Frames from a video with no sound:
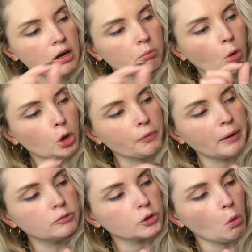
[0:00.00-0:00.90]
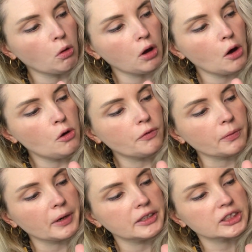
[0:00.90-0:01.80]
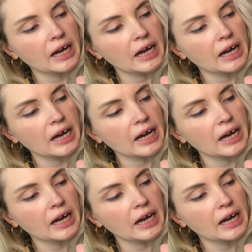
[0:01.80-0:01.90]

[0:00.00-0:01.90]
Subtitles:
monogrammed all over it,